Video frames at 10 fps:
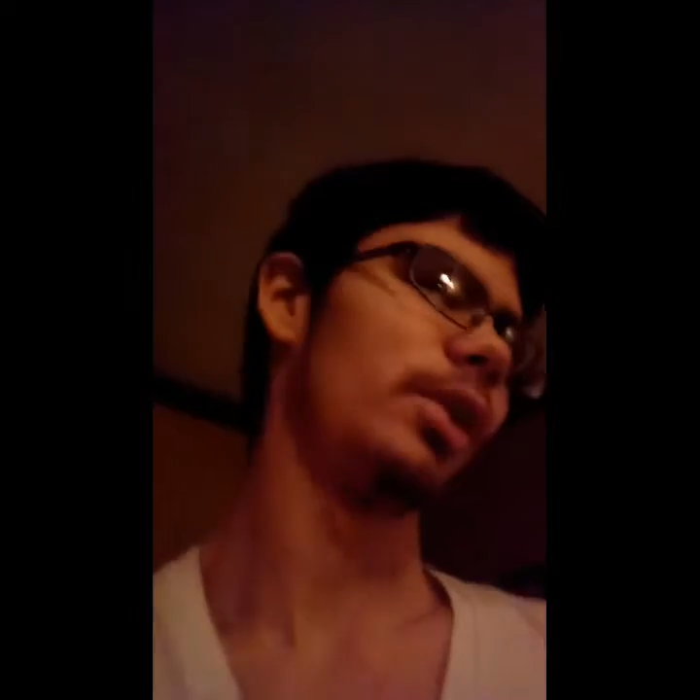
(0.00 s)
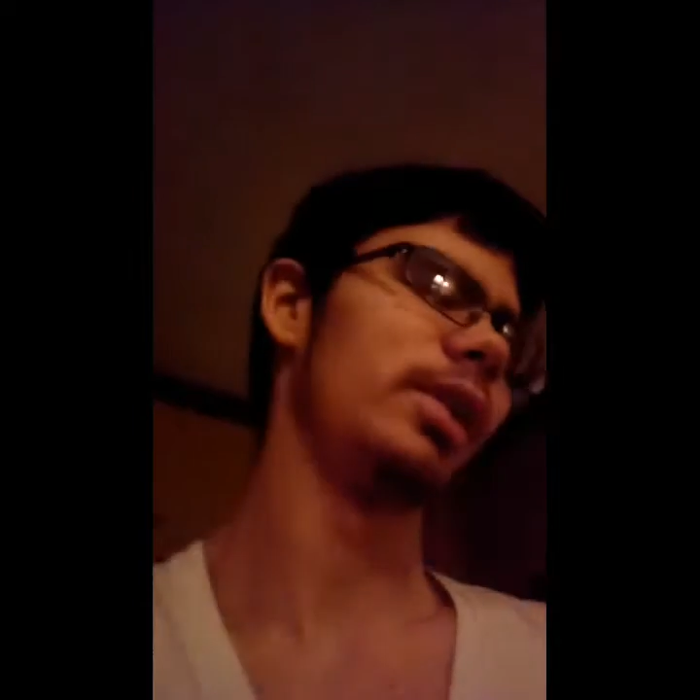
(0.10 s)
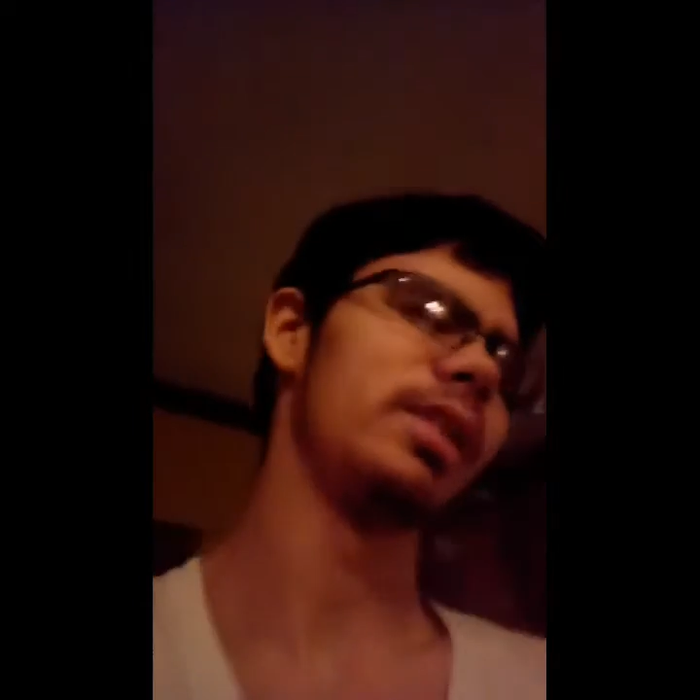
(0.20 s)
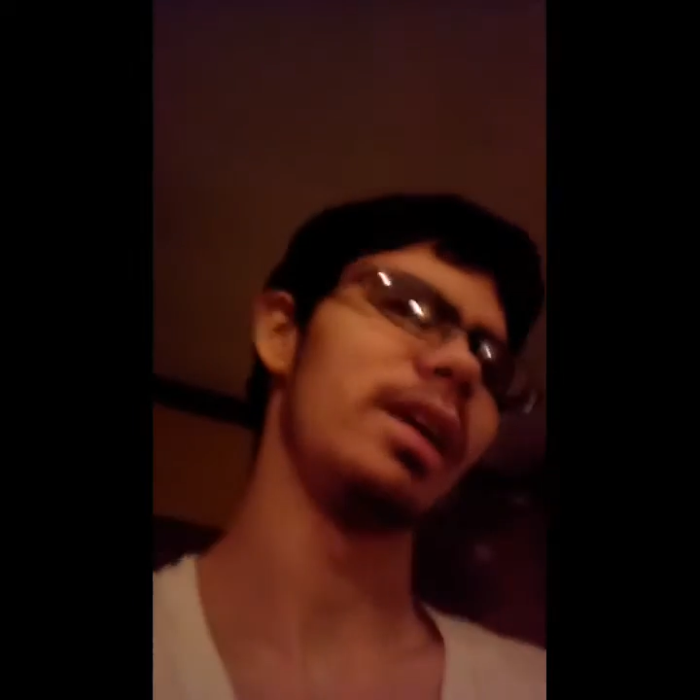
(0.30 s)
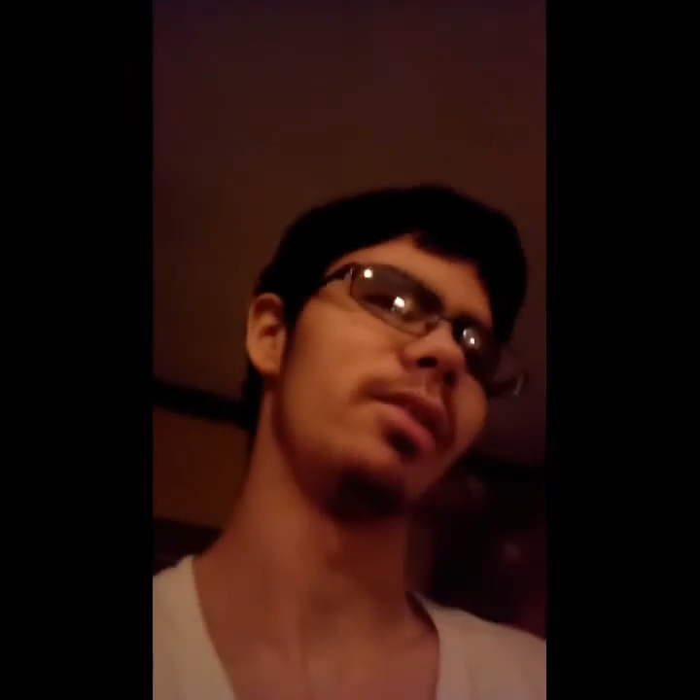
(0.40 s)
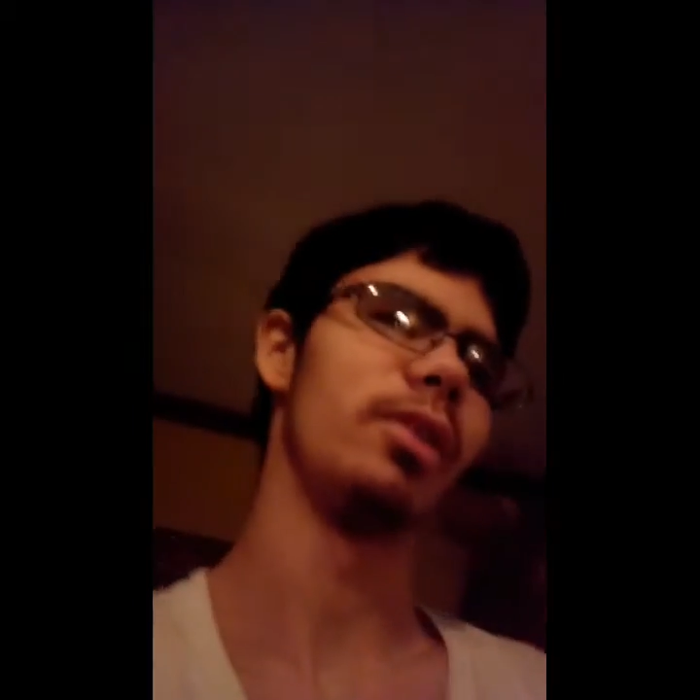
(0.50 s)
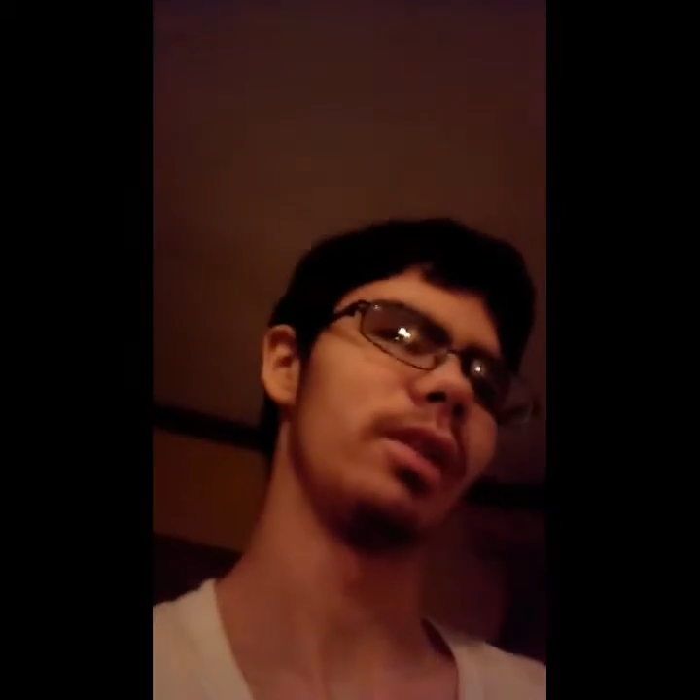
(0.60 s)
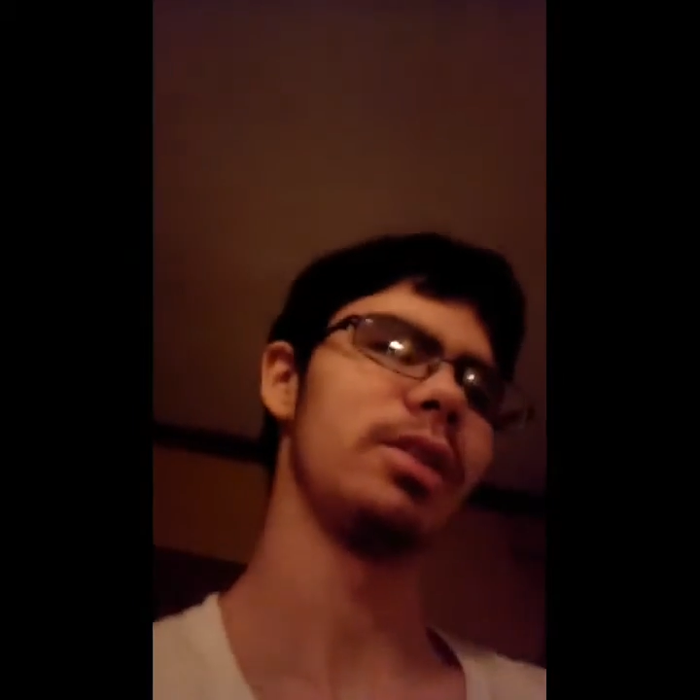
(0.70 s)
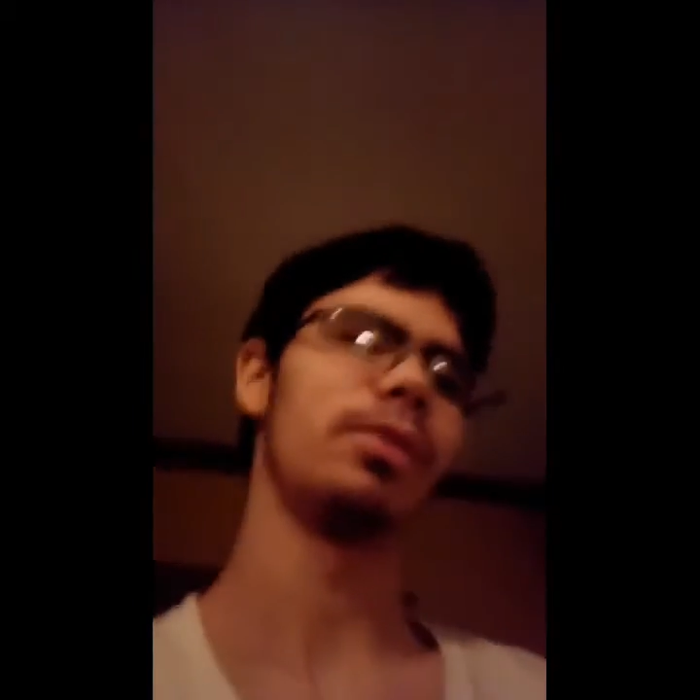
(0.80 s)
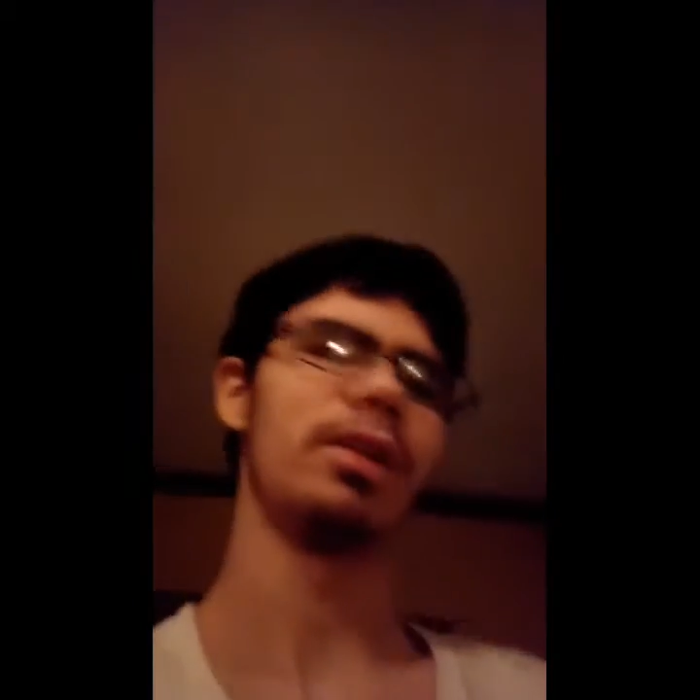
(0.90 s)
to really say
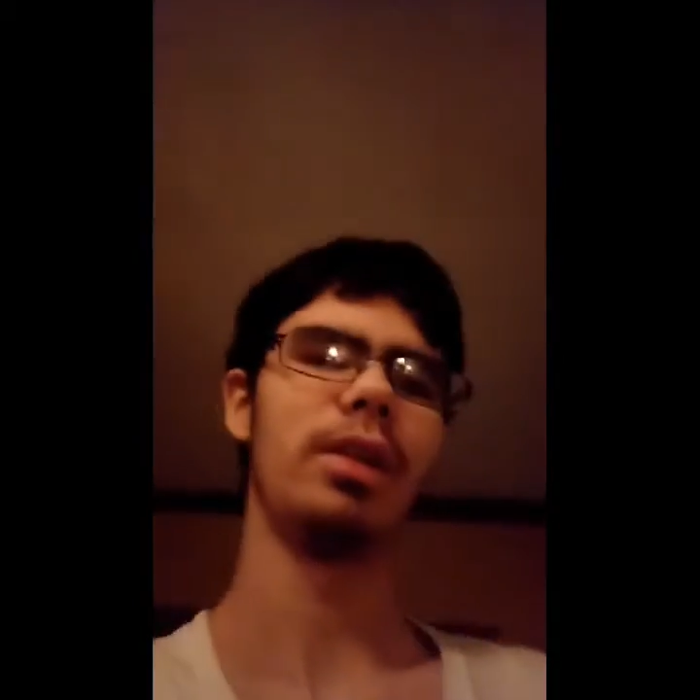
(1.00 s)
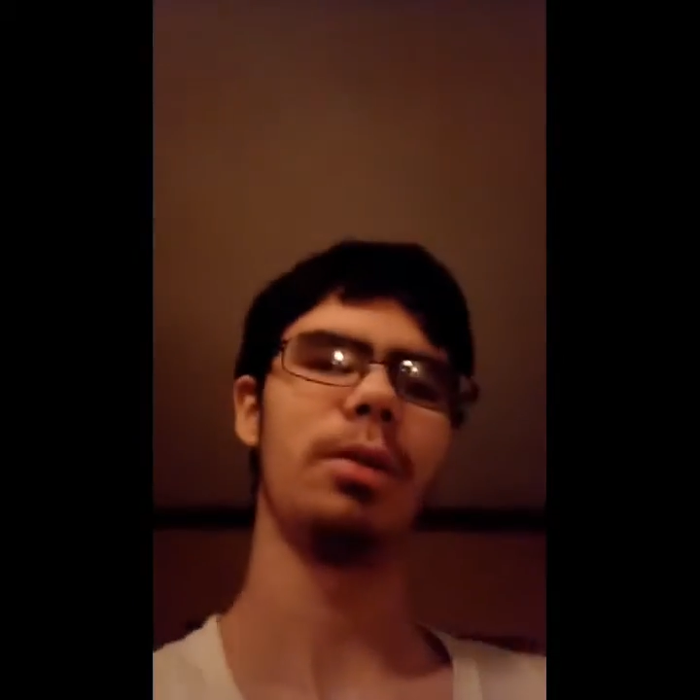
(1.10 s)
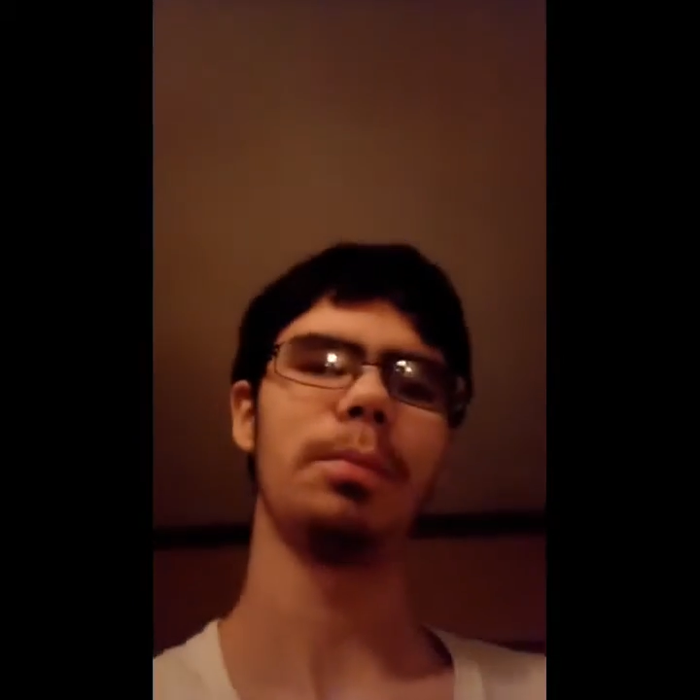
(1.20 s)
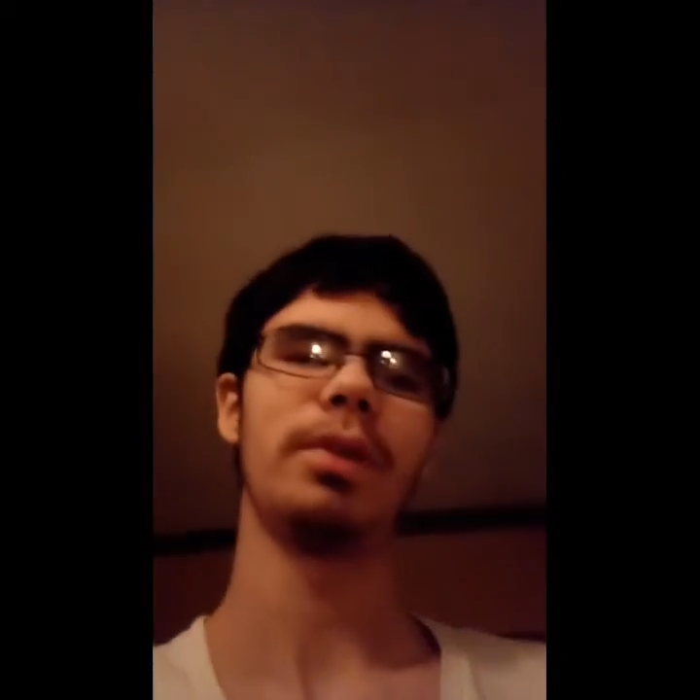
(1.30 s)
for this video.